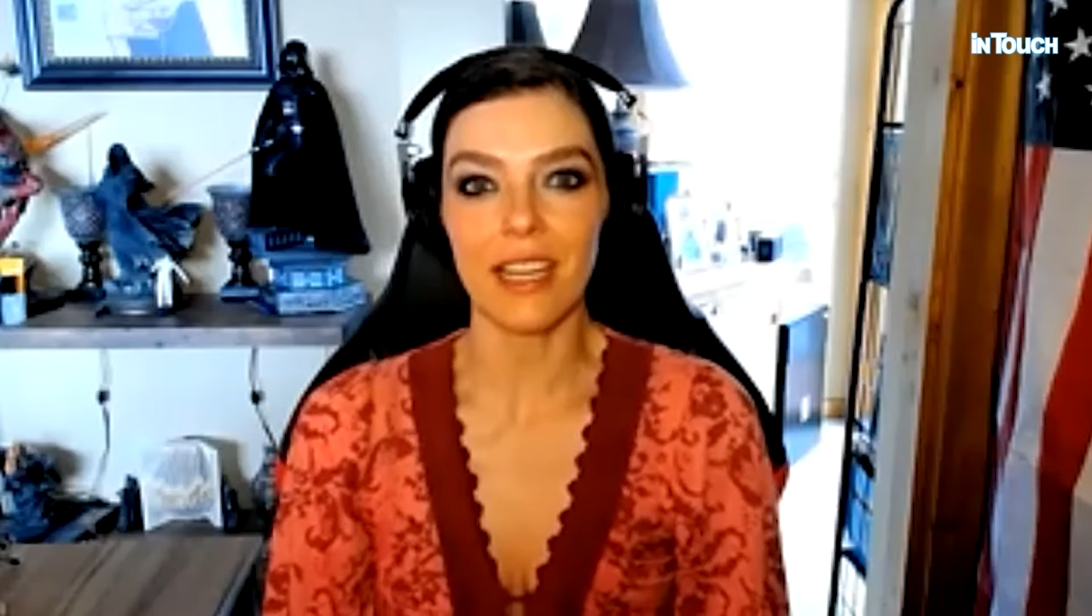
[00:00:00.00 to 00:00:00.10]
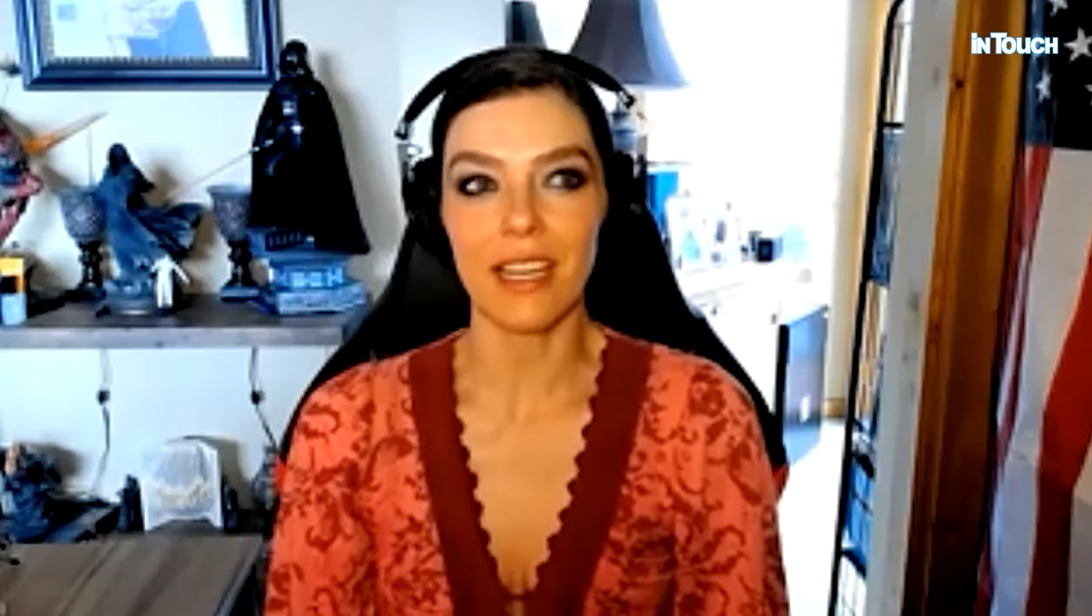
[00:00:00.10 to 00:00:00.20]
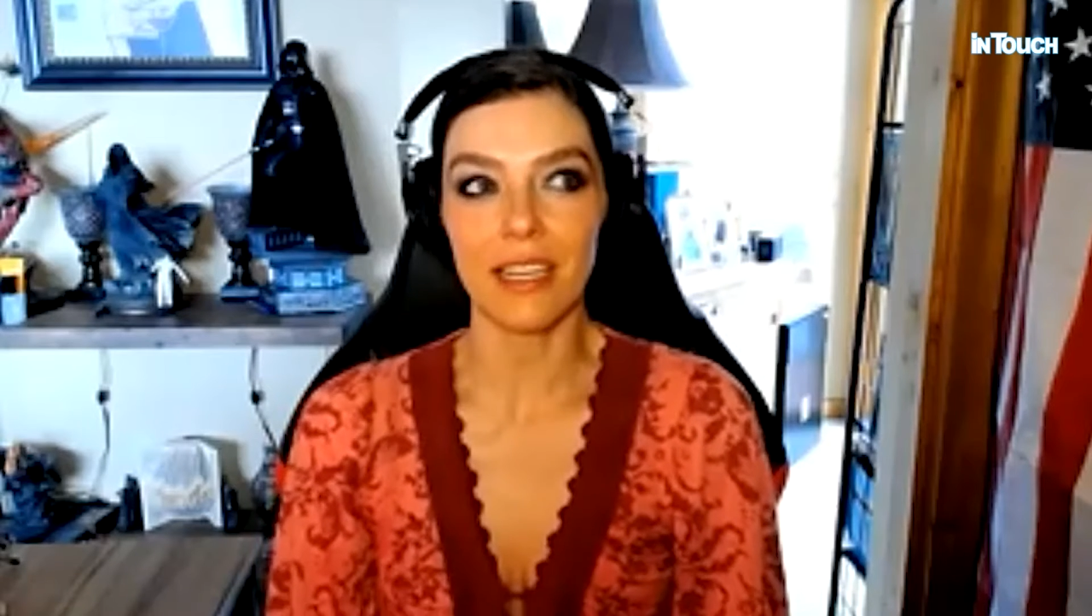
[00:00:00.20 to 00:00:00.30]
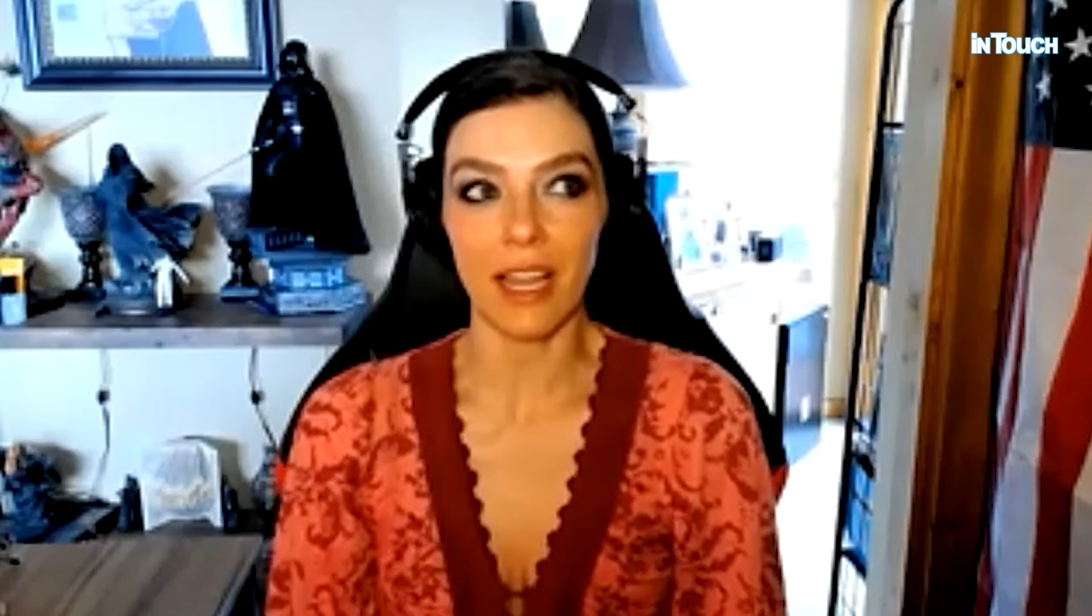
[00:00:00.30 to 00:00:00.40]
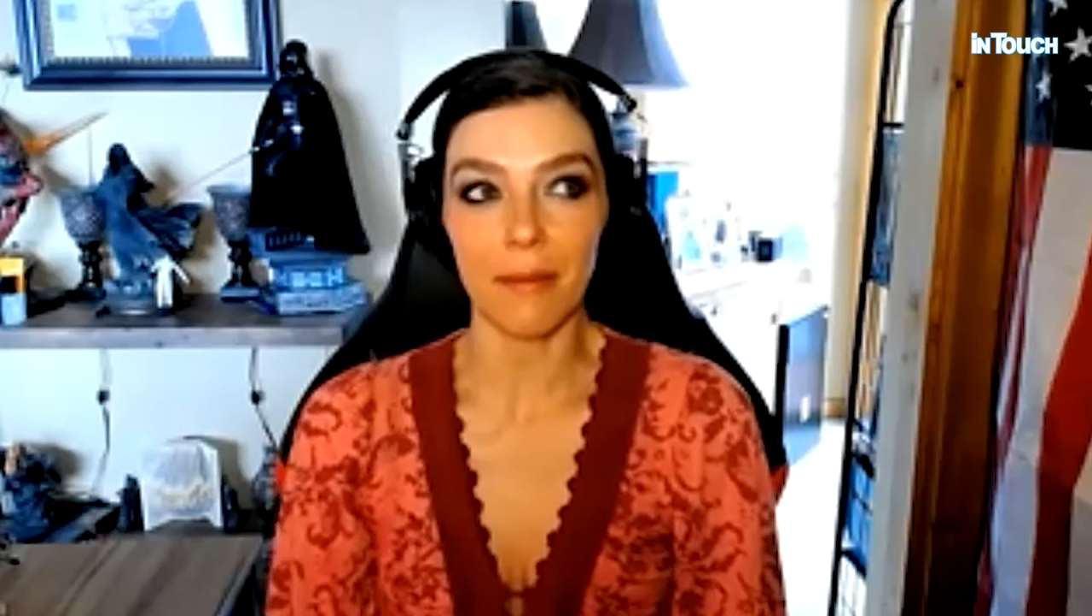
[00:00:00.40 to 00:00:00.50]

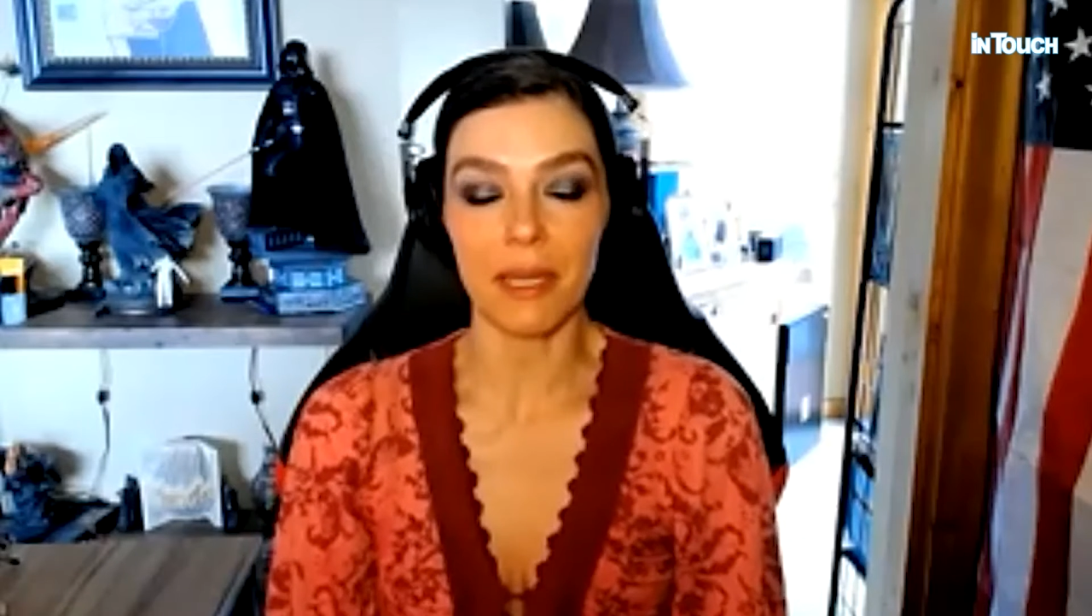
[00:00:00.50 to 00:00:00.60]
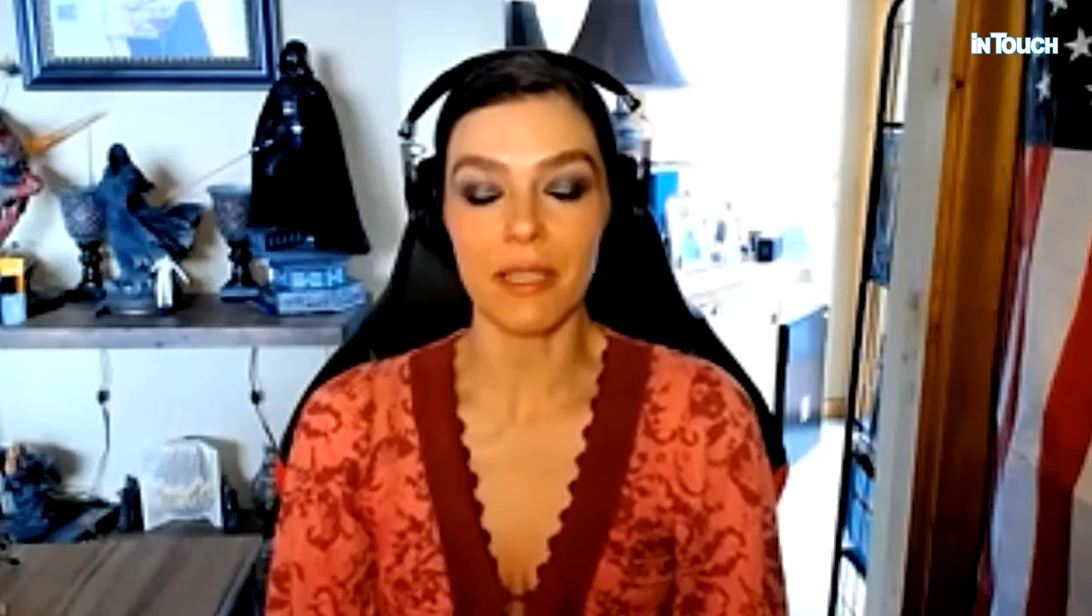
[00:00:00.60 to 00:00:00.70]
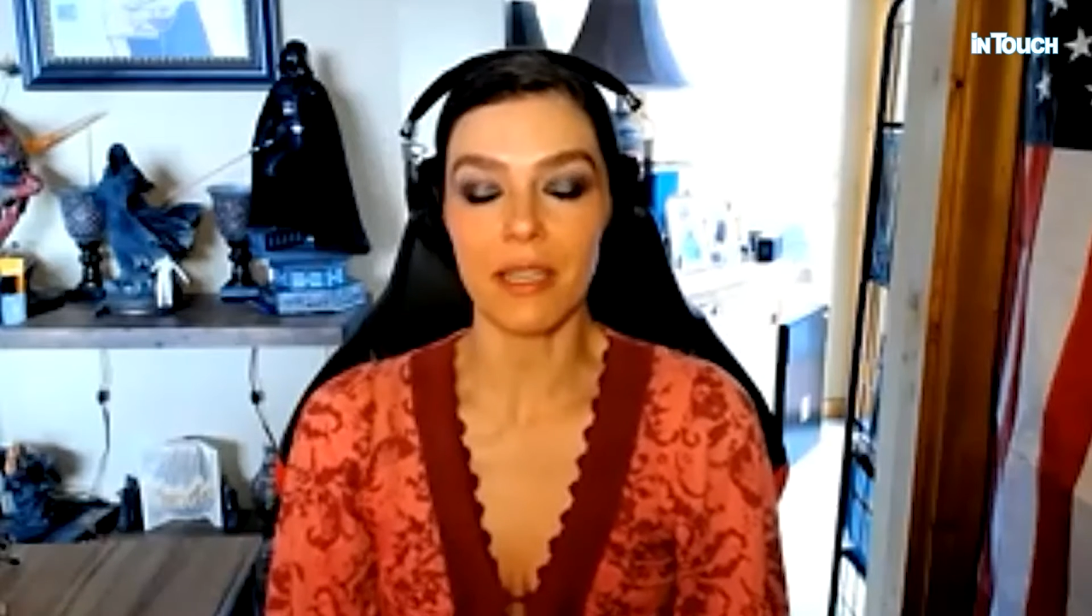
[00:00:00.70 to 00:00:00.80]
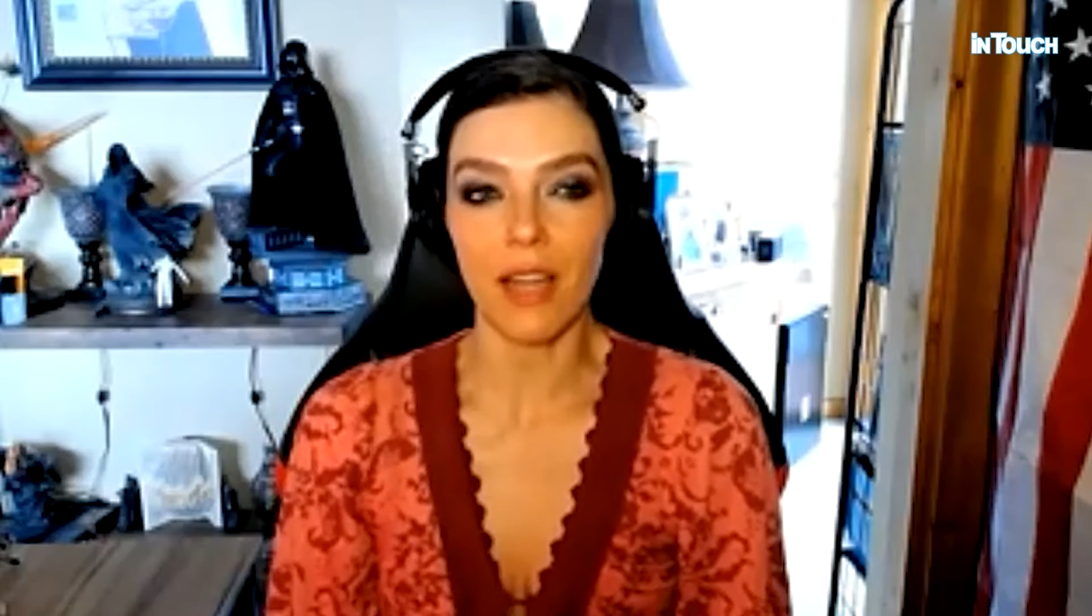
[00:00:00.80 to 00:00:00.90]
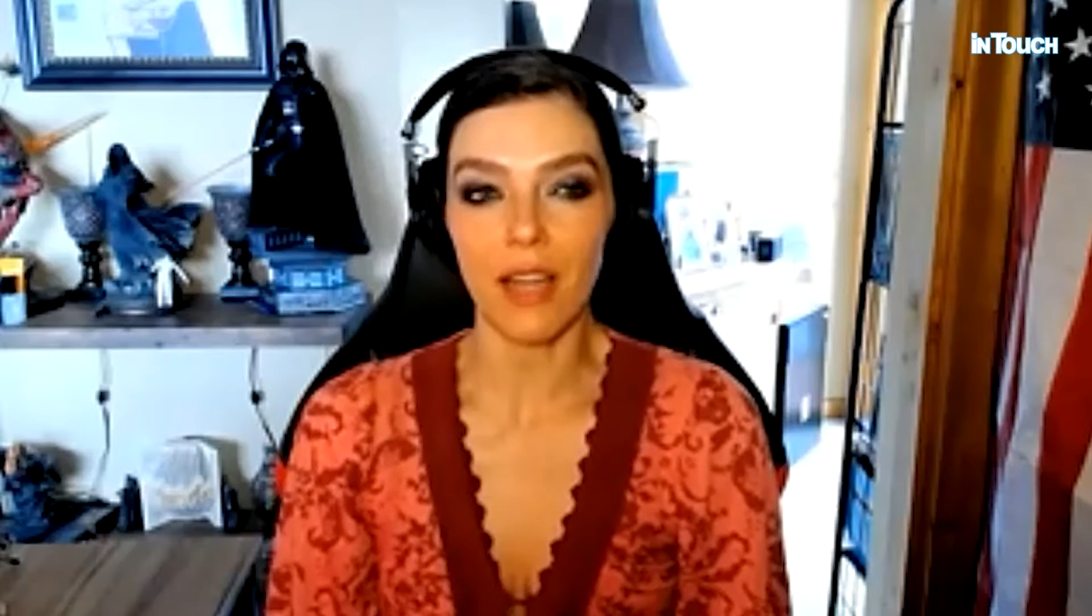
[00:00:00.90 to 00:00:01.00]
And I mean,